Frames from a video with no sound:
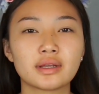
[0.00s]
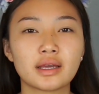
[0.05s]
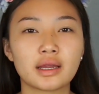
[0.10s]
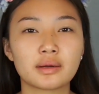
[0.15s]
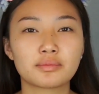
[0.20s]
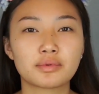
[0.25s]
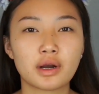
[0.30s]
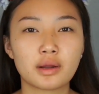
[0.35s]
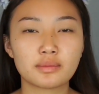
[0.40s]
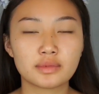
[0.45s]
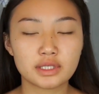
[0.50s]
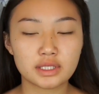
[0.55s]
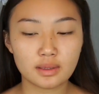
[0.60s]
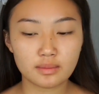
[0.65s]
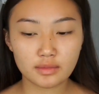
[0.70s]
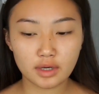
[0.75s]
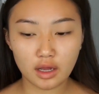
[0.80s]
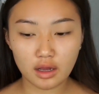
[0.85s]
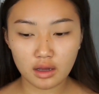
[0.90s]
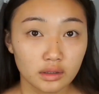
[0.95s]
I promise
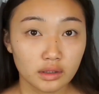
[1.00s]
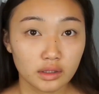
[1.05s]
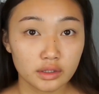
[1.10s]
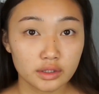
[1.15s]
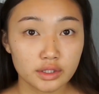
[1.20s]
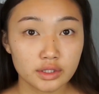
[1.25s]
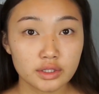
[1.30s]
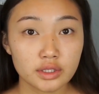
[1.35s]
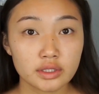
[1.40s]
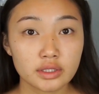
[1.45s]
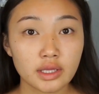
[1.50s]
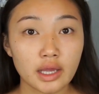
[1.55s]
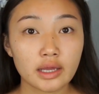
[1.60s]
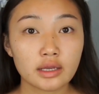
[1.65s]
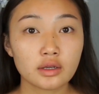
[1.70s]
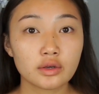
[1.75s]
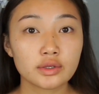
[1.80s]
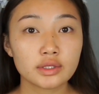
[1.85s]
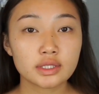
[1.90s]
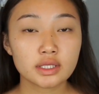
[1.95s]
I'm not. It's just, I
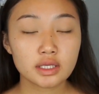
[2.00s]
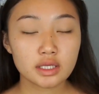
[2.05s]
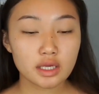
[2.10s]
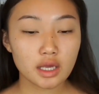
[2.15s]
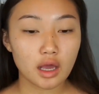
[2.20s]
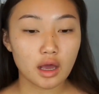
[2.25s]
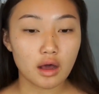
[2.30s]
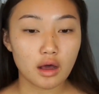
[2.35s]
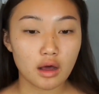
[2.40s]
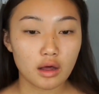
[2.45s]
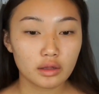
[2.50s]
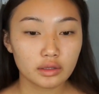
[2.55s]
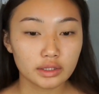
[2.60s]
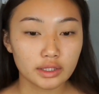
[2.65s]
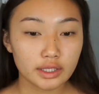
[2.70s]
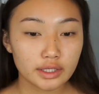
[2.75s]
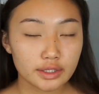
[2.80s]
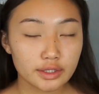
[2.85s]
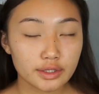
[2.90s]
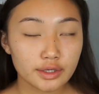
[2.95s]
know it's gonna get hot
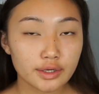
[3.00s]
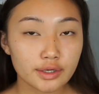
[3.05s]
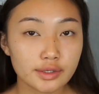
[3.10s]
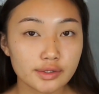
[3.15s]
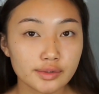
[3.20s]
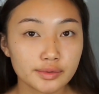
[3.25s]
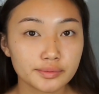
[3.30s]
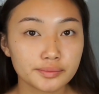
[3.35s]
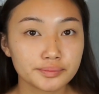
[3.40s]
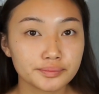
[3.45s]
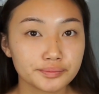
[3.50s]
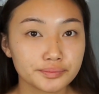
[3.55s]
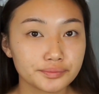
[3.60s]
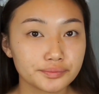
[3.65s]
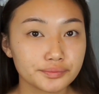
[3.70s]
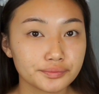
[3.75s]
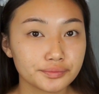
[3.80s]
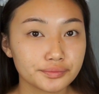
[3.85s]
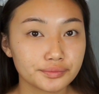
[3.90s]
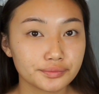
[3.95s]
later on.
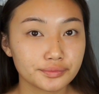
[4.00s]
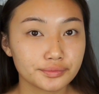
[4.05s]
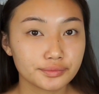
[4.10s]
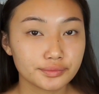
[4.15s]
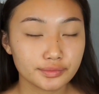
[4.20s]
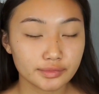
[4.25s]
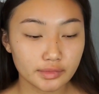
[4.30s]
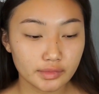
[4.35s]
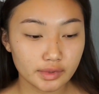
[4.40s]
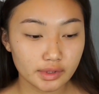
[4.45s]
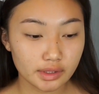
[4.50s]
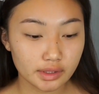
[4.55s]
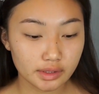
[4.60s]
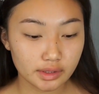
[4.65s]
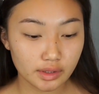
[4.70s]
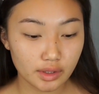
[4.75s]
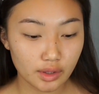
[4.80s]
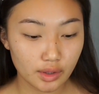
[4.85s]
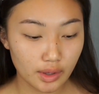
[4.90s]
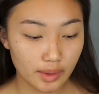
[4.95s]

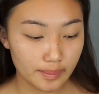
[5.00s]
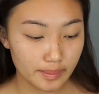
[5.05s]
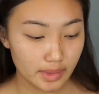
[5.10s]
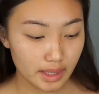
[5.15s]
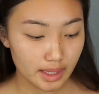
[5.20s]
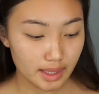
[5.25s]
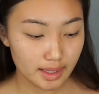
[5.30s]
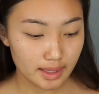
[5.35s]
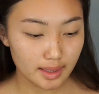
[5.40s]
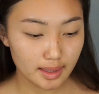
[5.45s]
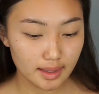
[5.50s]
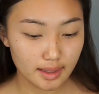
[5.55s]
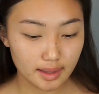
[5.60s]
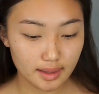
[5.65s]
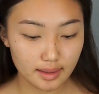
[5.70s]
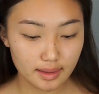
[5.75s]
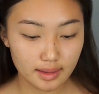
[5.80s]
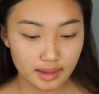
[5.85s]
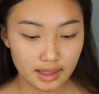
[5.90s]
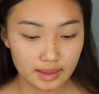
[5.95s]
So I'm like,
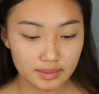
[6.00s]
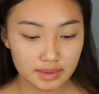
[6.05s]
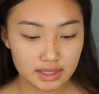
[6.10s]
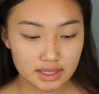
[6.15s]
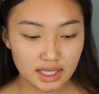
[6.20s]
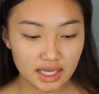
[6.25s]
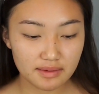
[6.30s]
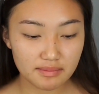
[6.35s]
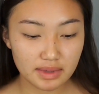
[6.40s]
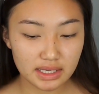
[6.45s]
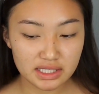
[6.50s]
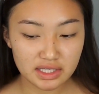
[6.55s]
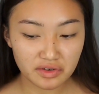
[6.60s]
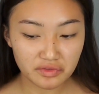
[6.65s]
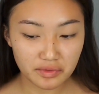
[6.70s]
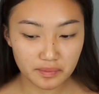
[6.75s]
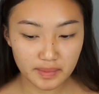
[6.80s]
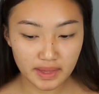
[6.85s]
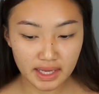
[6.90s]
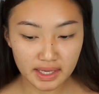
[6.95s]
let me save myself
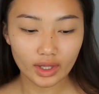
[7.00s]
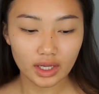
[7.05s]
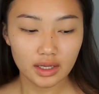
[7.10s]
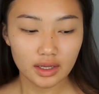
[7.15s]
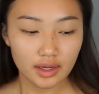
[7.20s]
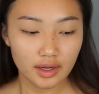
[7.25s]
from that.